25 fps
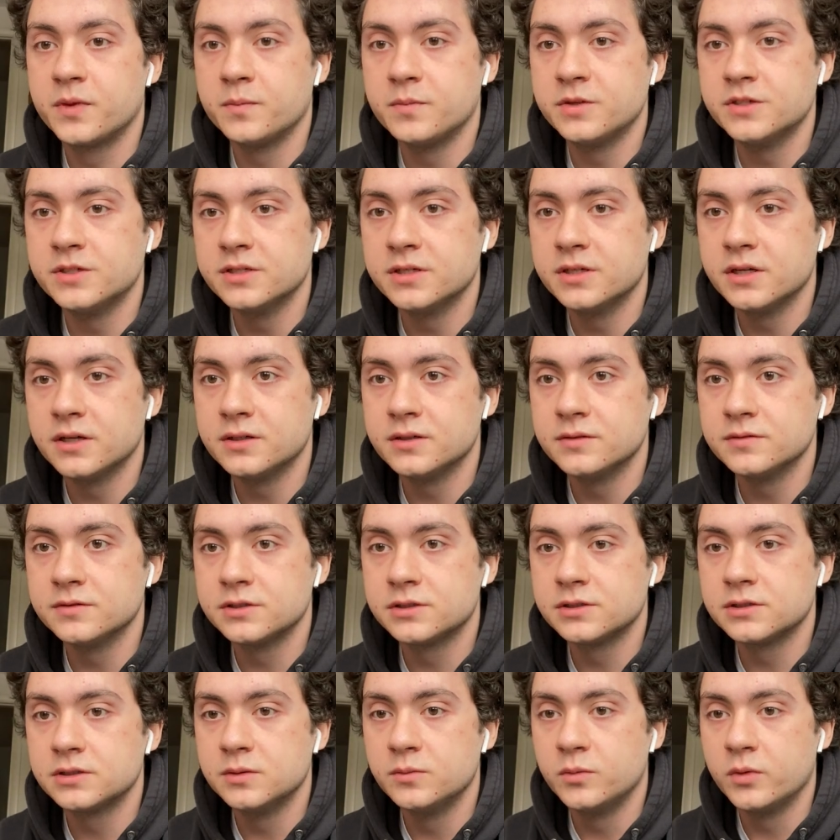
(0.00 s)
me see, I have it
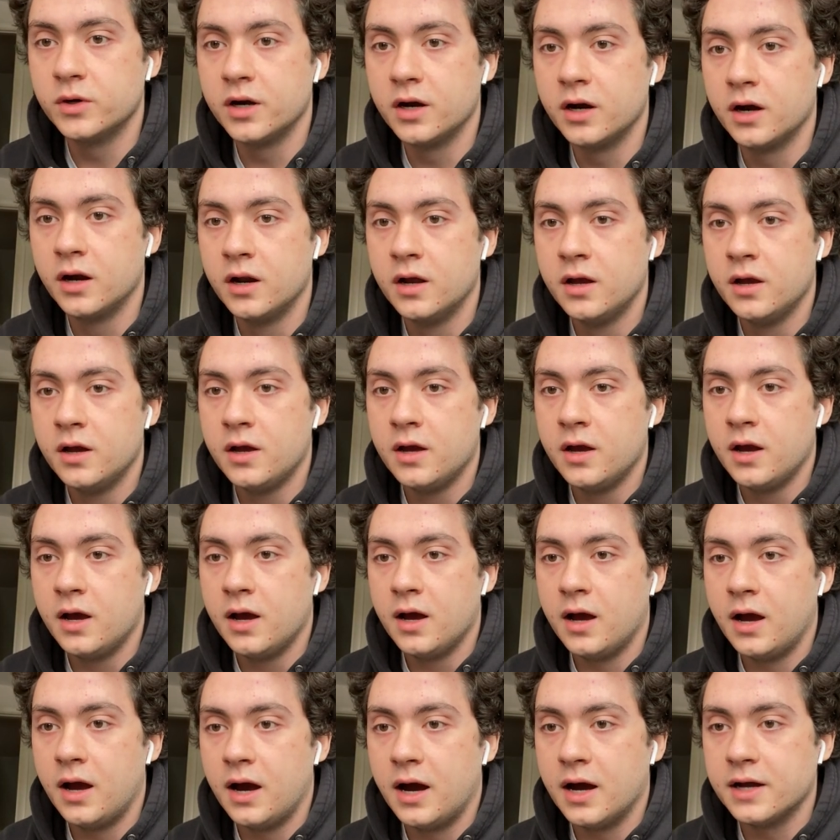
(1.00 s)
somewhere.
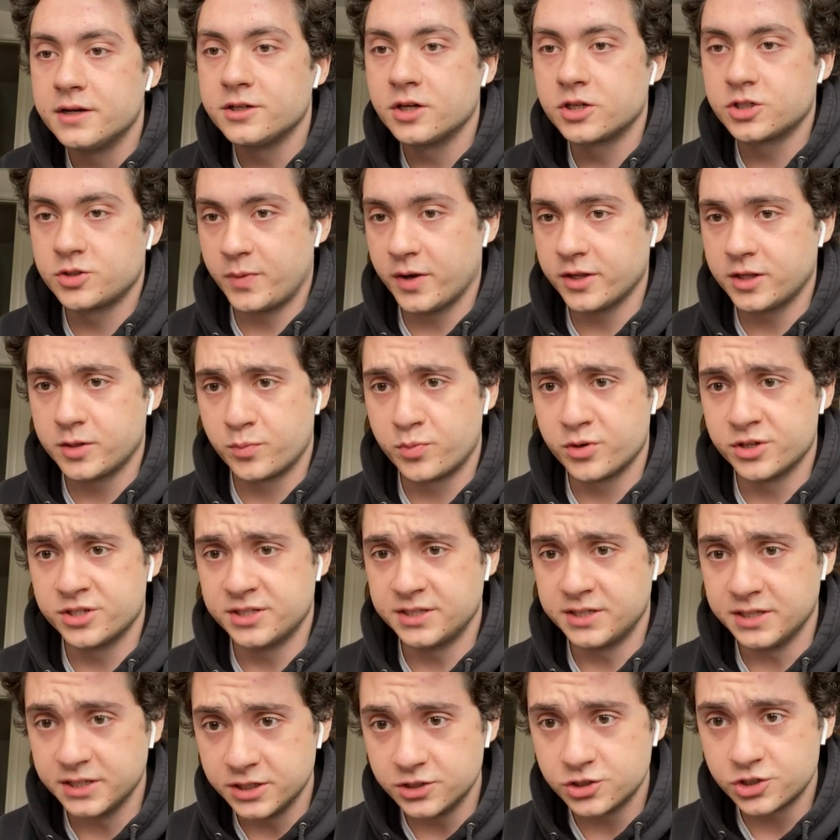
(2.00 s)
It talks about the
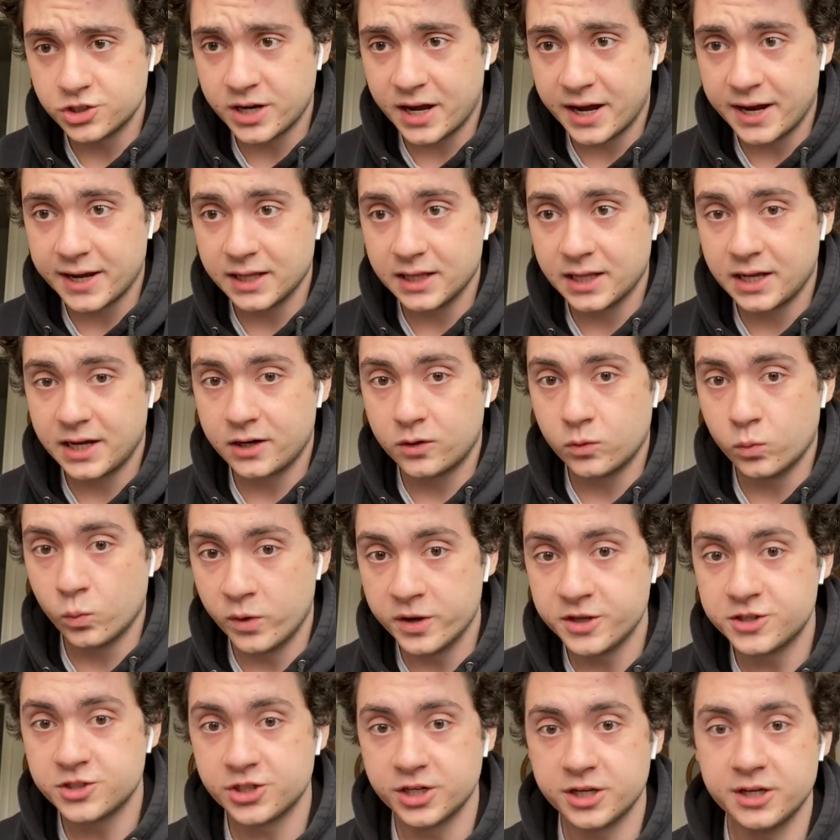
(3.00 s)
prestige dialect,
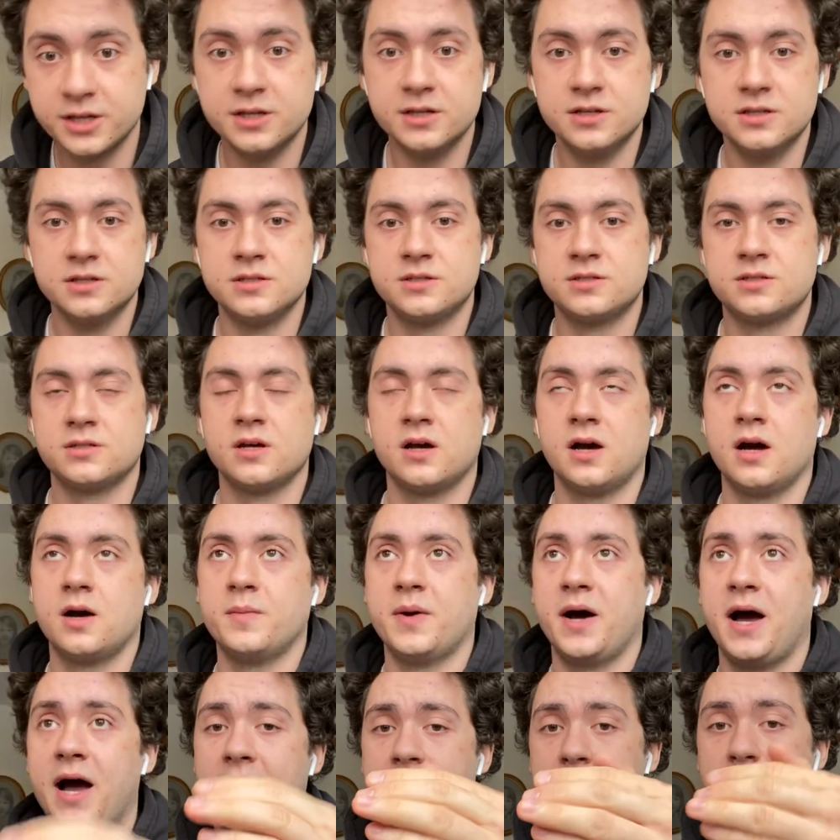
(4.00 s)
which is
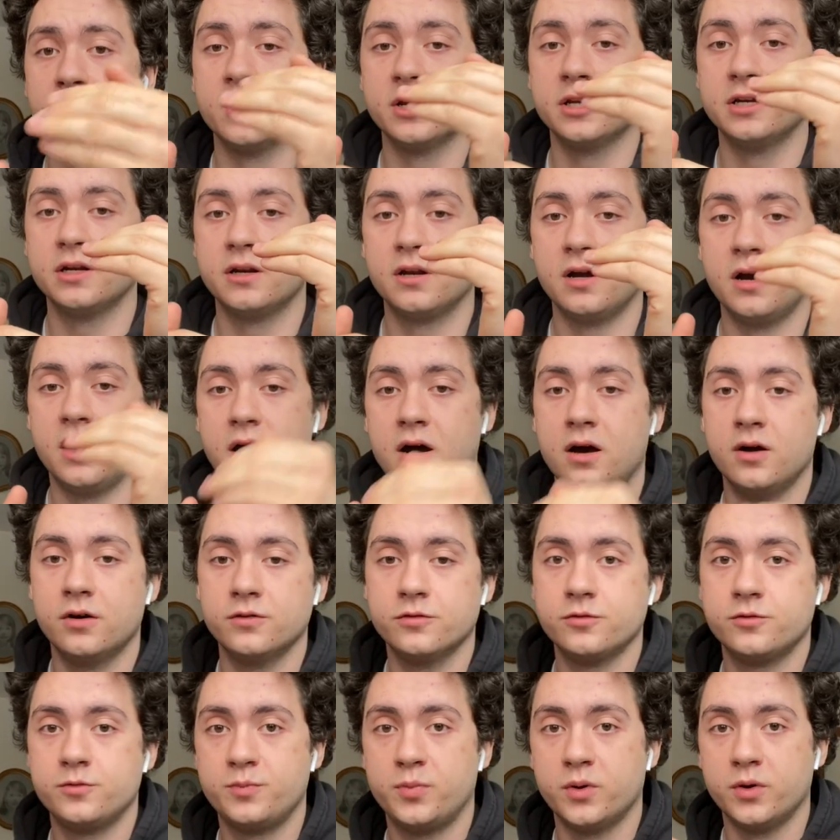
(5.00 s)
a hybrid
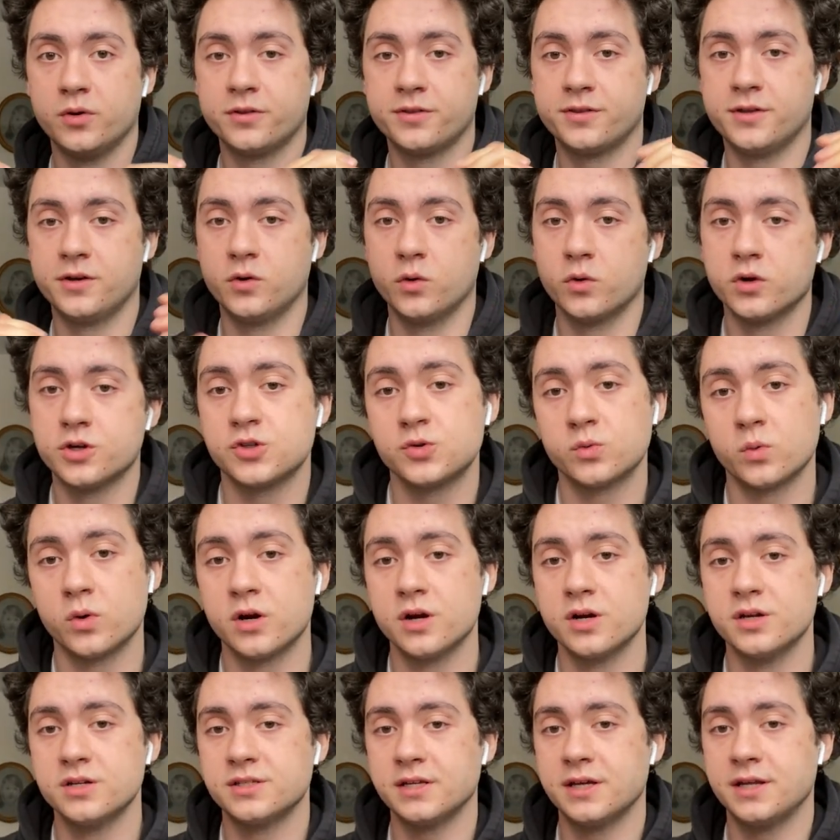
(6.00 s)
of both the Norse
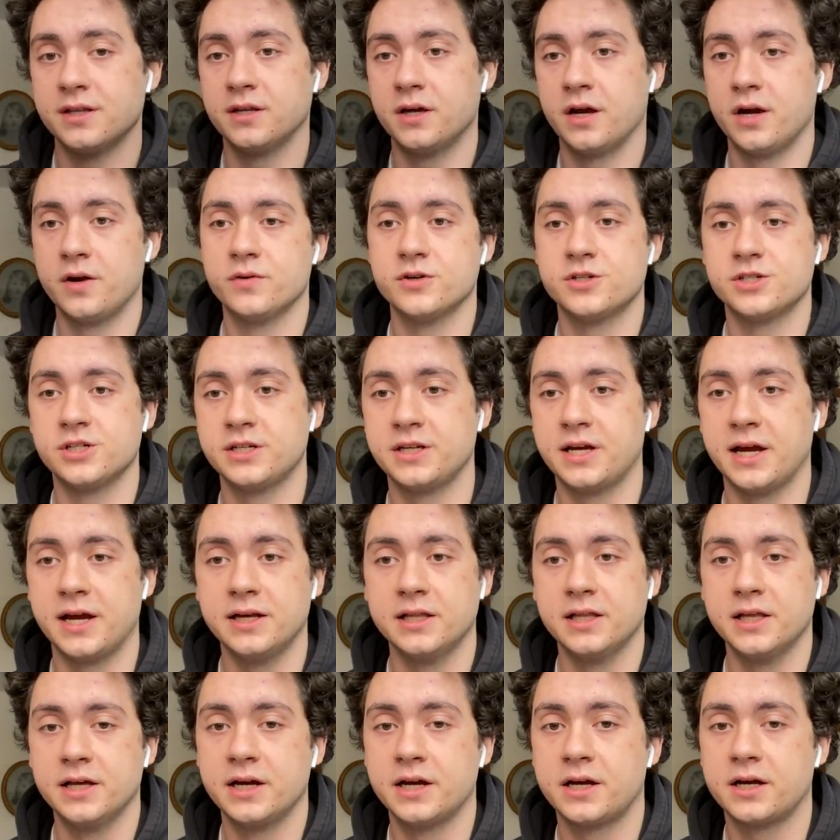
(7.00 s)
words and the Irish and
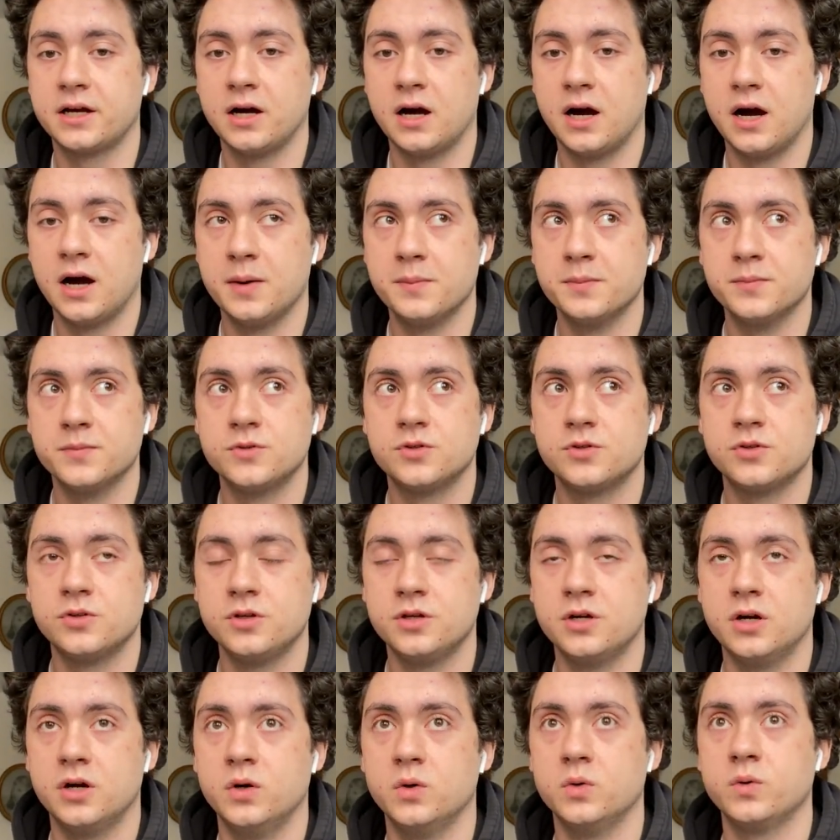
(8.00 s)
Gaelic. So, you
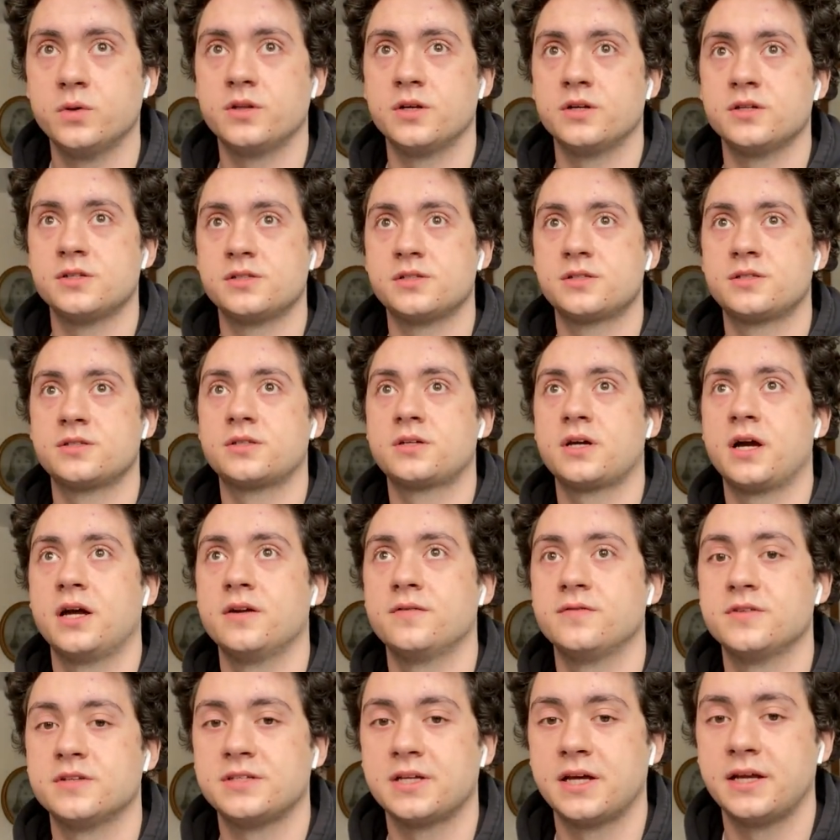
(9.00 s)
know, there's kind of this